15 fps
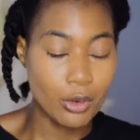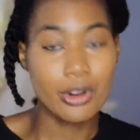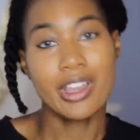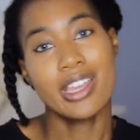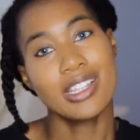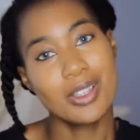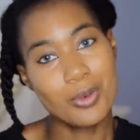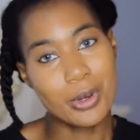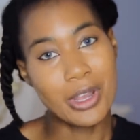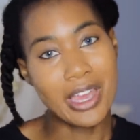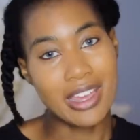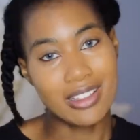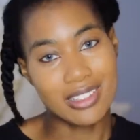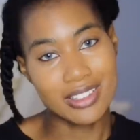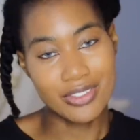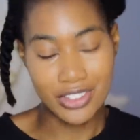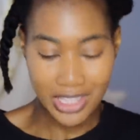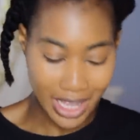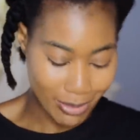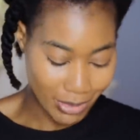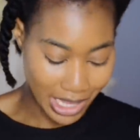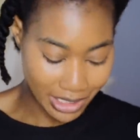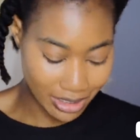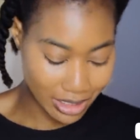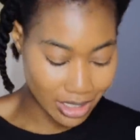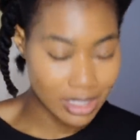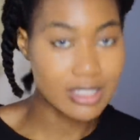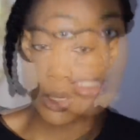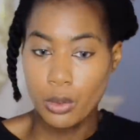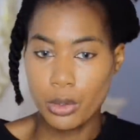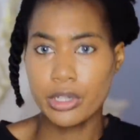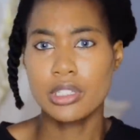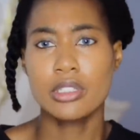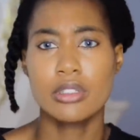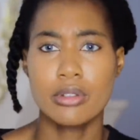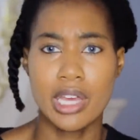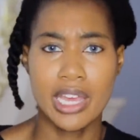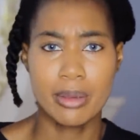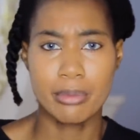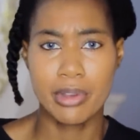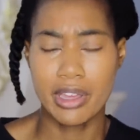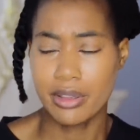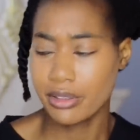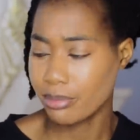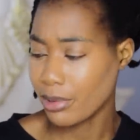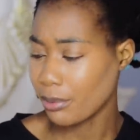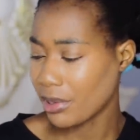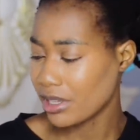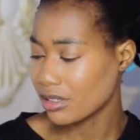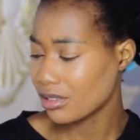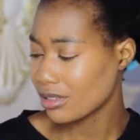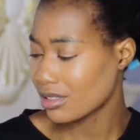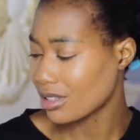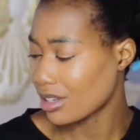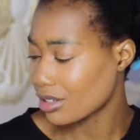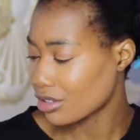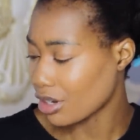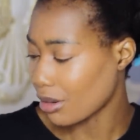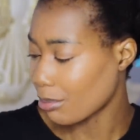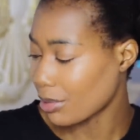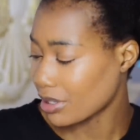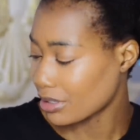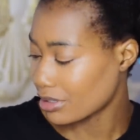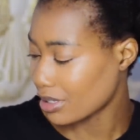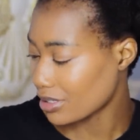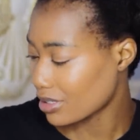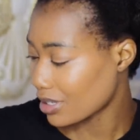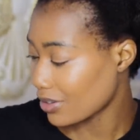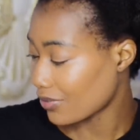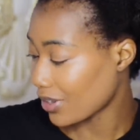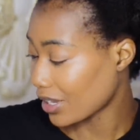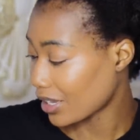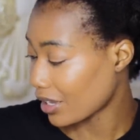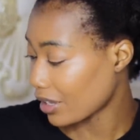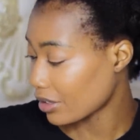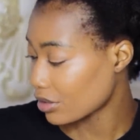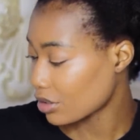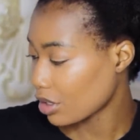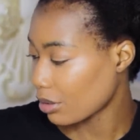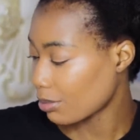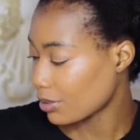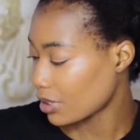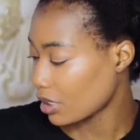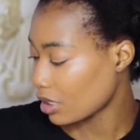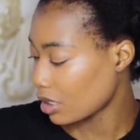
Or anywhere else for that matter. We're gonna do eyebrows. My pencil is not sharpened. Let's see if I can sharpen